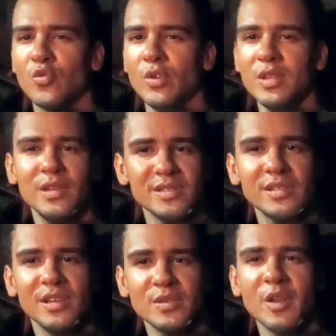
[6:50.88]
is
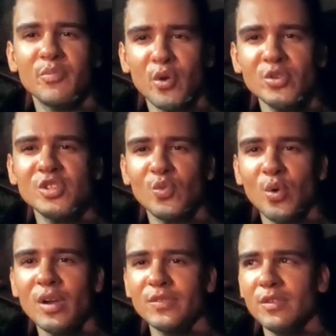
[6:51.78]
an approach that
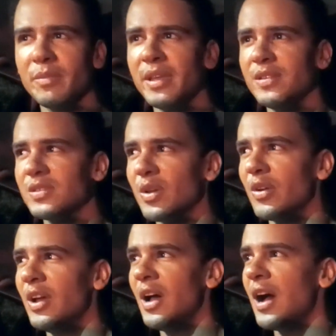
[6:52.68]
works for me. So
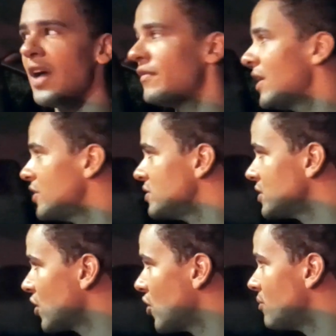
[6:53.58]
I found using
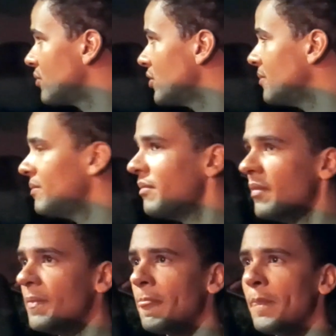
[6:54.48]
Homebrew
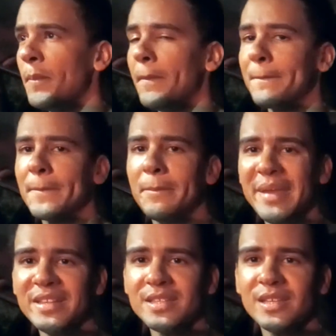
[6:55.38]

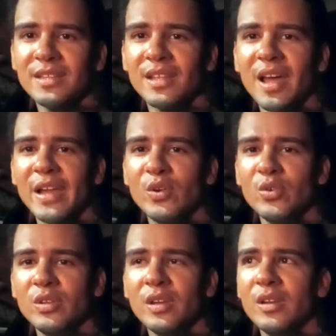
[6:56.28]
meant that I
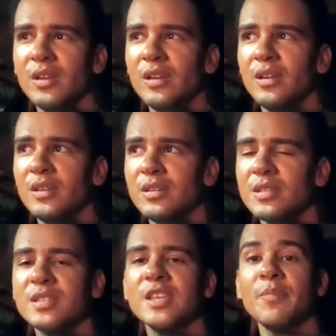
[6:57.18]
could
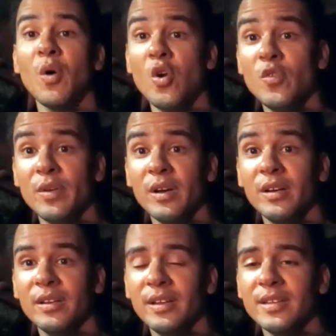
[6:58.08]
skip
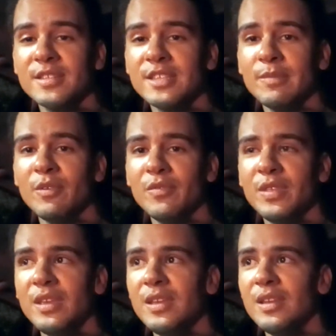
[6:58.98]
over some of
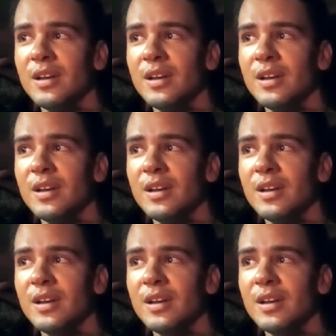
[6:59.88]
the